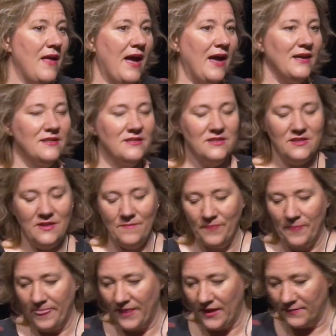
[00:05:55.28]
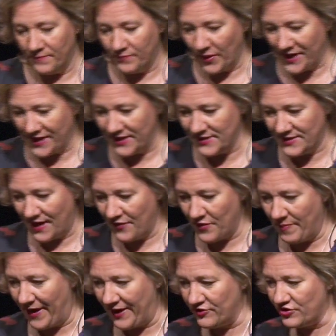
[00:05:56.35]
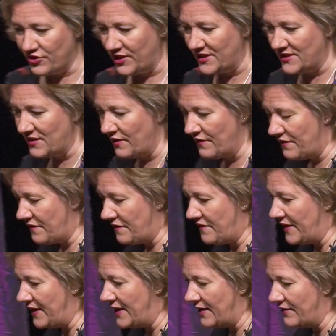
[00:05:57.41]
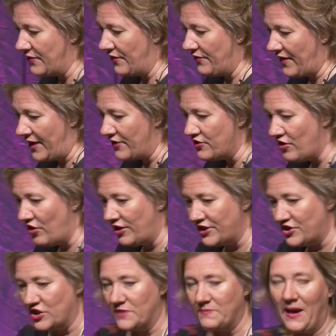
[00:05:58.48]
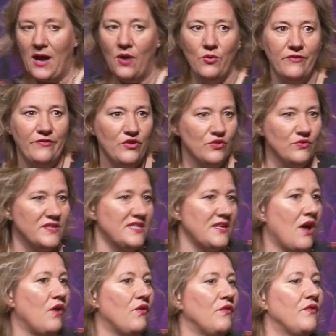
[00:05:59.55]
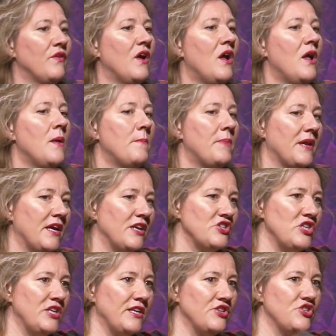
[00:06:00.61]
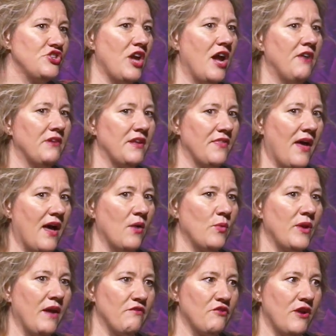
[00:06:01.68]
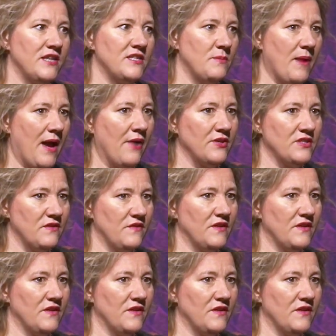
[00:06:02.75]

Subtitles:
And breaking down the boundaries of feeling that that knowledge is power for yourself, but actually in sharing that, we have greater power to